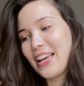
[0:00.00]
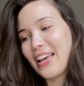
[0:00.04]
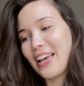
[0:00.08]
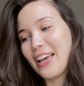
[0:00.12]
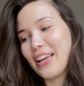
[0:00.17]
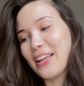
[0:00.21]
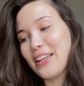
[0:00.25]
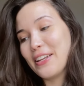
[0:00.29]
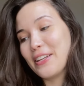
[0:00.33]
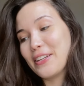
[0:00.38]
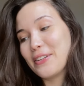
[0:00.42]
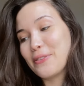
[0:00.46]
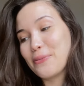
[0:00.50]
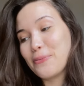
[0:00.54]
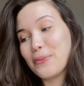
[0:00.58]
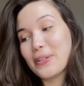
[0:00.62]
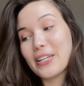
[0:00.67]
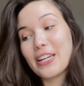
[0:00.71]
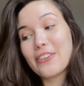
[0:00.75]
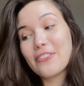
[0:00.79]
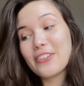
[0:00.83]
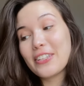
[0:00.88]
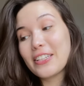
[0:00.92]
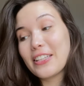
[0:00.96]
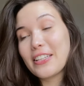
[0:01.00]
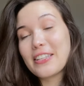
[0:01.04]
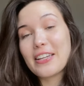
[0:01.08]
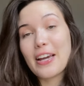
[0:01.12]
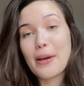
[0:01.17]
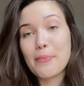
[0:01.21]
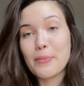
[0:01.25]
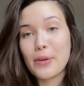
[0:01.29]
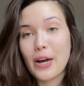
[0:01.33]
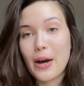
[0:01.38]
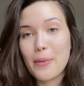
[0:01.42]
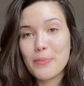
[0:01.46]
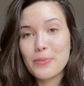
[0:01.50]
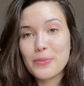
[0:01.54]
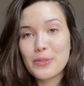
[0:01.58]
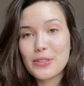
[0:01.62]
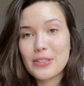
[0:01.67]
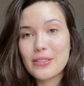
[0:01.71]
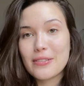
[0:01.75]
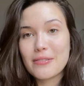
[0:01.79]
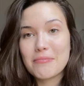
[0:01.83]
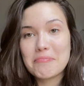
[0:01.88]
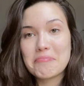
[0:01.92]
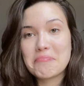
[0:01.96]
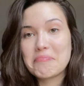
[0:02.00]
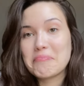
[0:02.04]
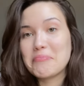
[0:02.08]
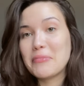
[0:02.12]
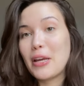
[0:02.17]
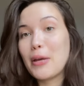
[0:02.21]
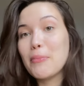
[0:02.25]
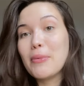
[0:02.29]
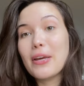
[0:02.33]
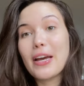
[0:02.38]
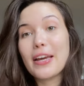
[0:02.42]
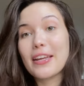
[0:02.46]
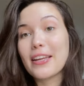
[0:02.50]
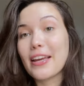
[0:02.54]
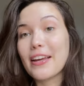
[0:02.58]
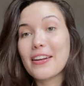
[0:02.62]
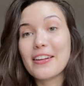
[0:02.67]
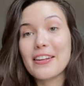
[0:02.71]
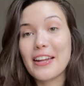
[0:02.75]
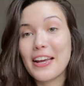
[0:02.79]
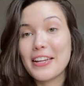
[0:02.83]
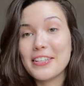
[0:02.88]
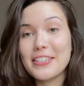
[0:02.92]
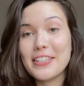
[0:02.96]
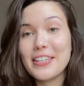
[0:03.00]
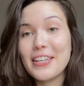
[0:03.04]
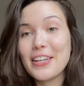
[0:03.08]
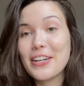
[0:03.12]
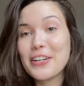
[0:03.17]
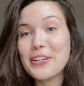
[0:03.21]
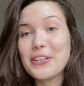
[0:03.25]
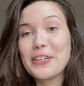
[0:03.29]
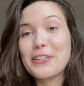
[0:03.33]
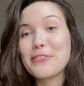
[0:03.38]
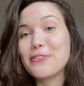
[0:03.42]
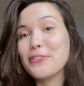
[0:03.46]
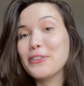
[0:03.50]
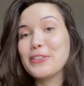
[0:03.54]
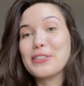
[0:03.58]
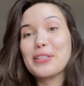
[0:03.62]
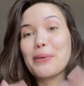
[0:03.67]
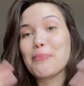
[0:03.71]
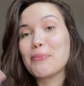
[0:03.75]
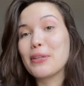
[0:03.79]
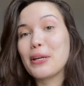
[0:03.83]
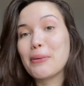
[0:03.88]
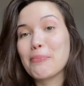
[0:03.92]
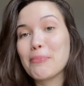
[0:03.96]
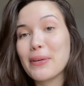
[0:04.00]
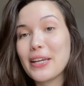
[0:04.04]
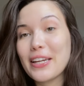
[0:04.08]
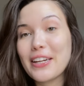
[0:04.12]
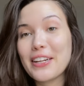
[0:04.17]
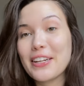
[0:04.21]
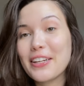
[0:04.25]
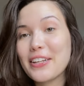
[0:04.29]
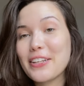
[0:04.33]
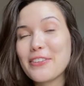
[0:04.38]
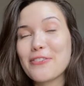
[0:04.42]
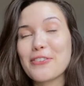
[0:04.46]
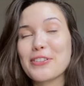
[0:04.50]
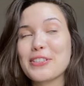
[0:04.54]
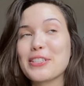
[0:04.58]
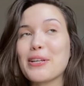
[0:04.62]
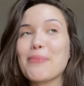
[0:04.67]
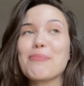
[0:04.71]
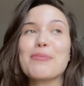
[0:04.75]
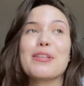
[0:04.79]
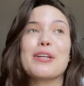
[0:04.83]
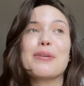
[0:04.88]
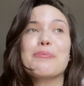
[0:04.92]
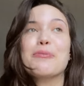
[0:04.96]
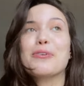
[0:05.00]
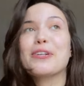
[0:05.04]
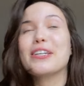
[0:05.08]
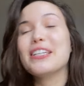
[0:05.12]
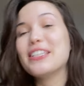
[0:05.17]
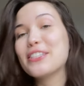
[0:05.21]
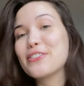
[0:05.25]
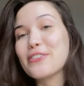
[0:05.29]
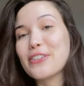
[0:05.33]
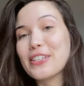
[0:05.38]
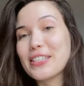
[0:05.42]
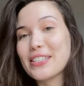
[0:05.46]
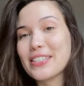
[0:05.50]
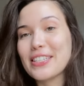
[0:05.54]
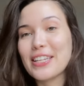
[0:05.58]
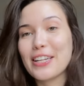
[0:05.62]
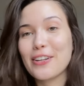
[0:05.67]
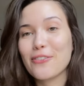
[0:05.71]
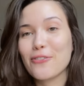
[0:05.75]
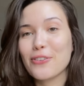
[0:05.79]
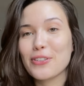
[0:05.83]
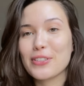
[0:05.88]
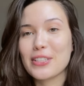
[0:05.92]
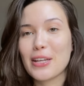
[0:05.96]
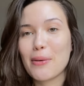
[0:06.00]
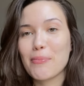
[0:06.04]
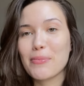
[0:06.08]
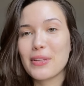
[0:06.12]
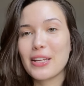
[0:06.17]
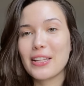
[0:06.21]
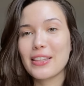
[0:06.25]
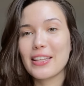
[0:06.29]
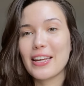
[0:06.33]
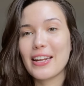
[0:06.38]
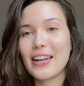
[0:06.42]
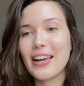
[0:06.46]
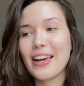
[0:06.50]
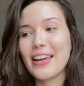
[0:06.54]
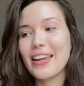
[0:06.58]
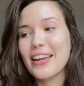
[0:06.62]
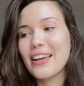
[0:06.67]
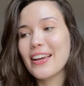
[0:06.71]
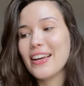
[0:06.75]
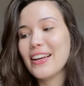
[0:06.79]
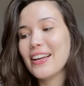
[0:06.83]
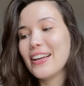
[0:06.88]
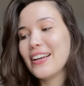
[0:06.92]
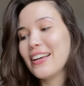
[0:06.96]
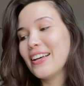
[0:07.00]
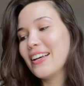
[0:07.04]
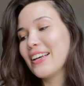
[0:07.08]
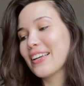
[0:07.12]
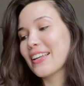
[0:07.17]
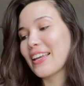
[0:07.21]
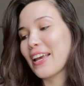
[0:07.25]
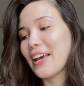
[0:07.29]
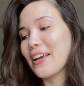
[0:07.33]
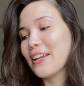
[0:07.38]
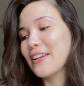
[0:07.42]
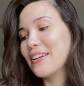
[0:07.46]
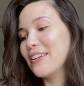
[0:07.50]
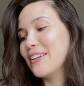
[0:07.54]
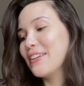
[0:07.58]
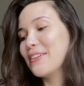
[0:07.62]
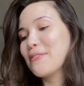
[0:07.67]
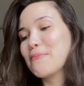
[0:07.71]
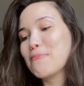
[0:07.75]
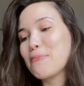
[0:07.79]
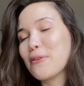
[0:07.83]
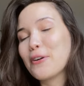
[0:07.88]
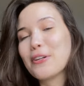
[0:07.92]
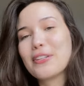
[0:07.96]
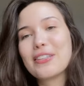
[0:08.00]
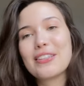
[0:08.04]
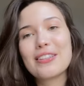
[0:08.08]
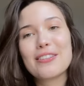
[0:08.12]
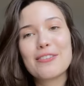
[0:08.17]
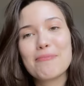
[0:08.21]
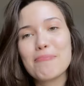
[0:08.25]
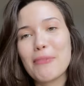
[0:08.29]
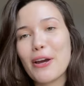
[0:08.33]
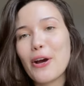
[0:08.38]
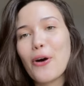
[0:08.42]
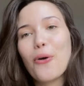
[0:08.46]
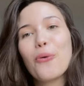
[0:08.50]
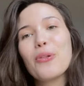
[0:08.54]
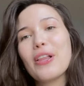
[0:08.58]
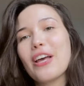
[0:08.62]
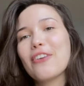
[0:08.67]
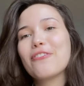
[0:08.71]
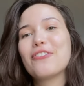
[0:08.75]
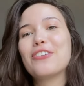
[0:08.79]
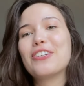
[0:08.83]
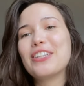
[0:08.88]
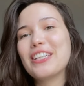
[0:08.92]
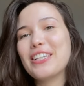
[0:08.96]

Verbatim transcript: And whenever the time comes, maybe I get an idea for something bigger, for something more interesting, for something that I can put my whole effort